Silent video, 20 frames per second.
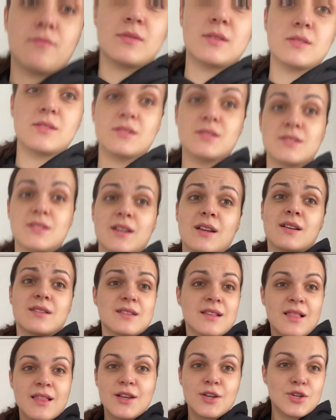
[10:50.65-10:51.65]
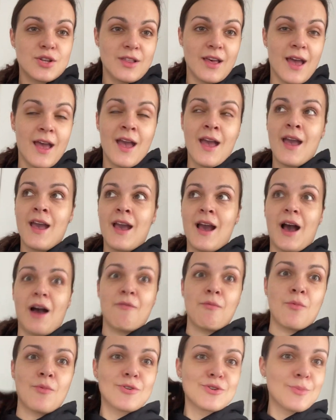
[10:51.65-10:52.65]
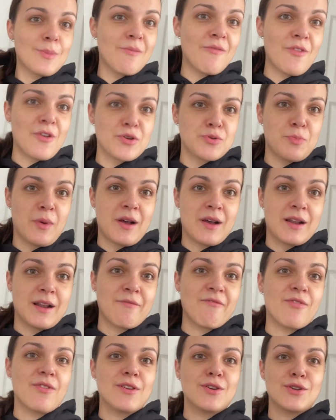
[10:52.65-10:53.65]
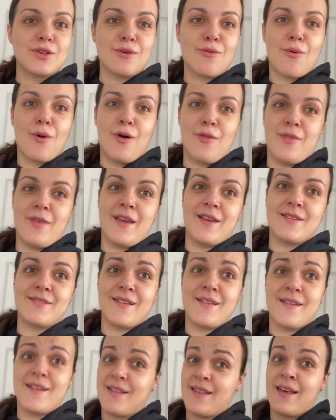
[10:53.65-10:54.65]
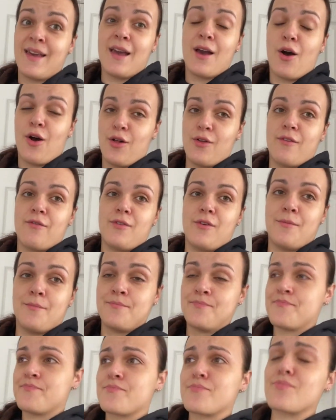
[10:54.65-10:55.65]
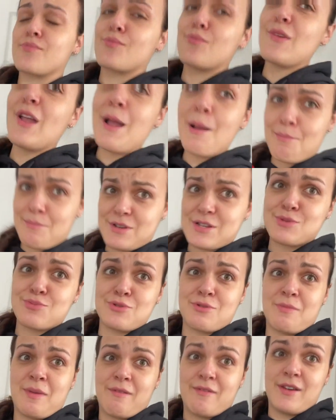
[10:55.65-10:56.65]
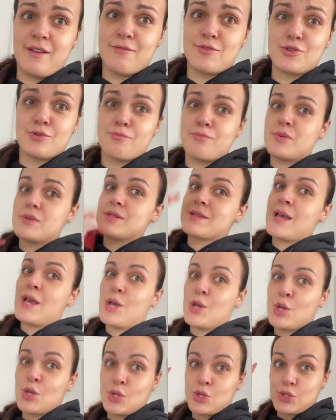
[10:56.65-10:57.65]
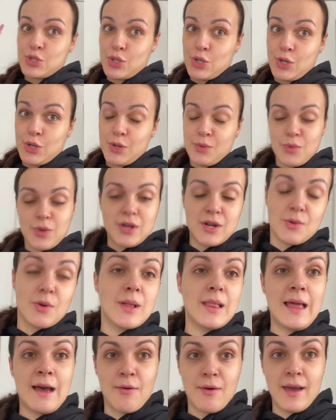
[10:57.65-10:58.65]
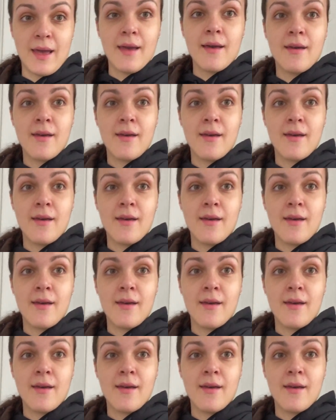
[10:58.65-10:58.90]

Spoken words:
Sissons because literally, I've been watching my vlogs back and I've literally worn this in all of them. But it's one of my favourite jumpers. So we're going to allow it.